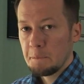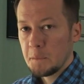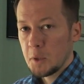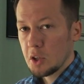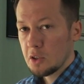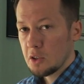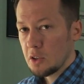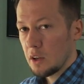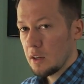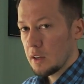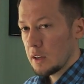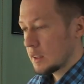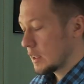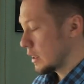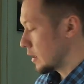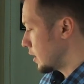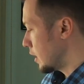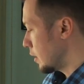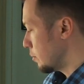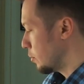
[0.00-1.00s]
Not only
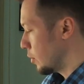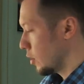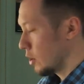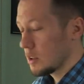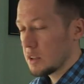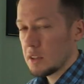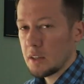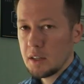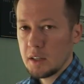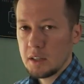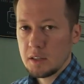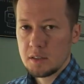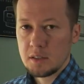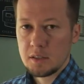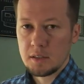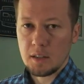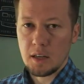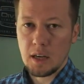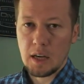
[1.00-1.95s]
that I bought this,